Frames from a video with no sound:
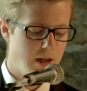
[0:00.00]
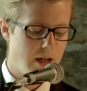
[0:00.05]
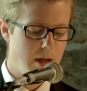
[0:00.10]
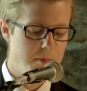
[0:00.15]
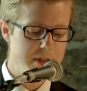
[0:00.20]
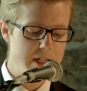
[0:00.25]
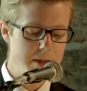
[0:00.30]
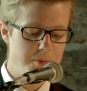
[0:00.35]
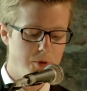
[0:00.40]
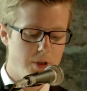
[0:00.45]

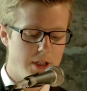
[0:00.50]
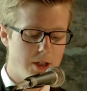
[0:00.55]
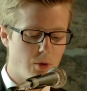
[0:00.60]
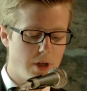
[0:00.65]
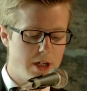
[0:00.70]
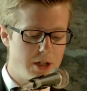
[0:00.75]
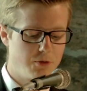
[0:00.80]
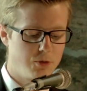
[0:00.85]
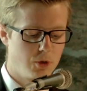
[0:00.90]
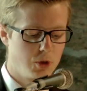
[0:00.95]
I'm deeply
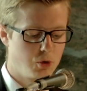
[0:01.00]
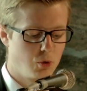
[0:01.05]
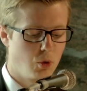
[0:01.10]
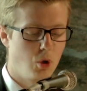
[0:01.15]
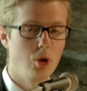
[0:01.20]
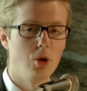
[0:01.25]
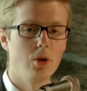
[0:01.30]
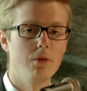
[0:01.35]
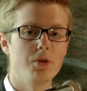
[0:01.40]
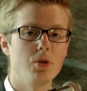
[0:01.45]
grateful to
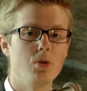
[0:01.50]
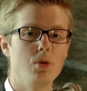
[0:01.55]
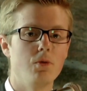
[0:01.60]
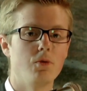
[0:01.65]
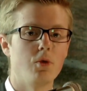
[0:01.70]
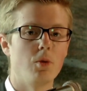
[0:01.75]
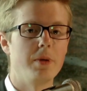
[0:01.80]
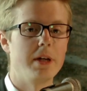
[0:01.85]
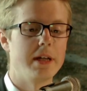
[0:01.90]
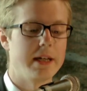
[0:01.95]
all of you
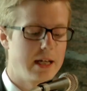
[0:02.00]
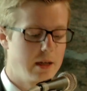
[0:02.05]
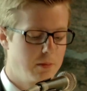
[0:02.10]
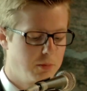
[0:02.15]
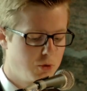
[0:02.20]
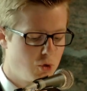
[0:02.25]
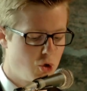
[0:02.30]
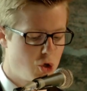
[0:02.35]
for being able